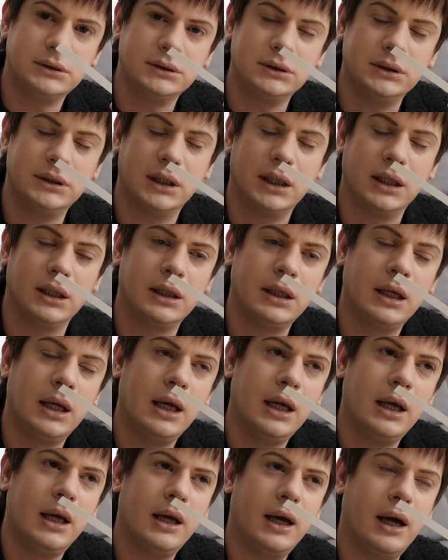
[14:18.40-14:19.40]
you know.
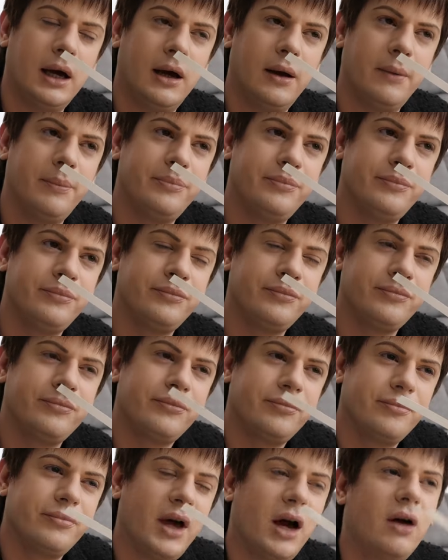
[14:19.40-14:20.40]
I
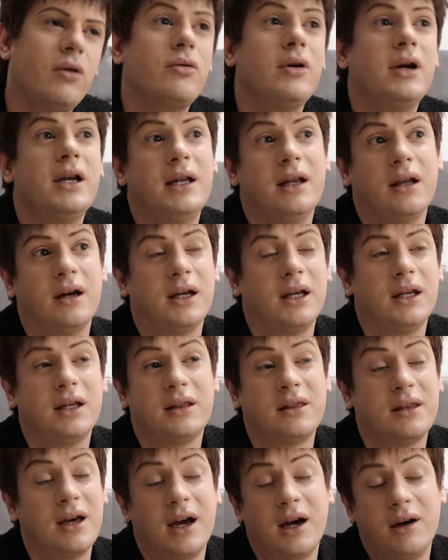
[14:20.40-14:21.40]
really
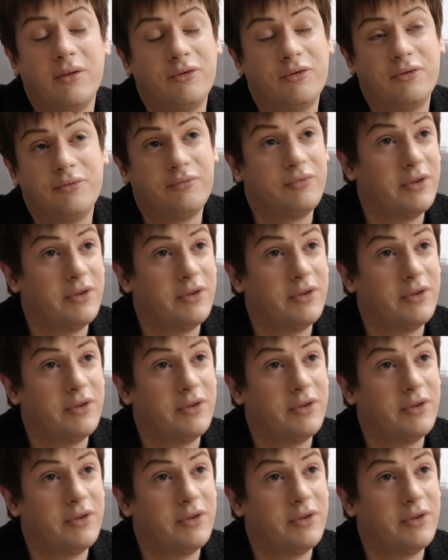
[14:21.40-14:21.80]
like that.